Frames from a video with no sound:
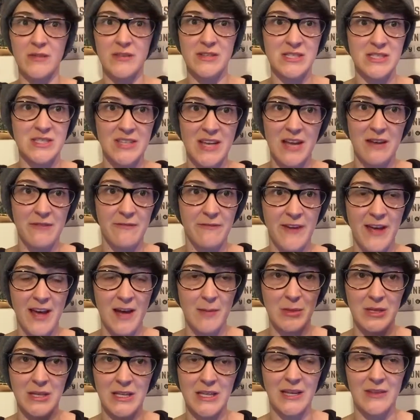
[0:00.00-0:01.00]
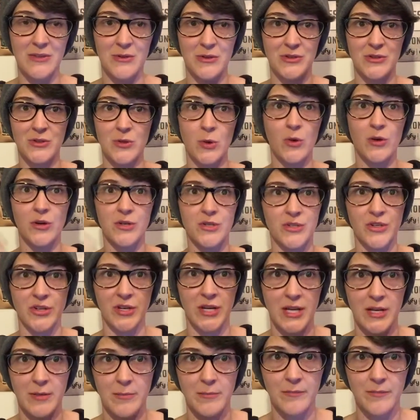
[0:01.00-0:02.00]
his dead family, and they're torturing
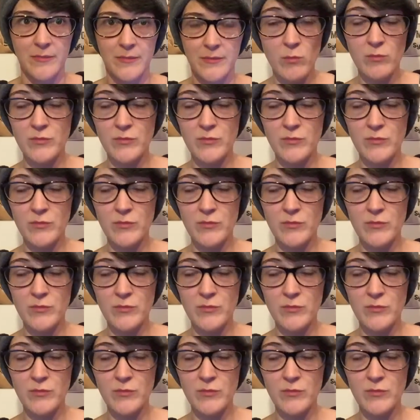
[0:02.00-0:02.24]
him.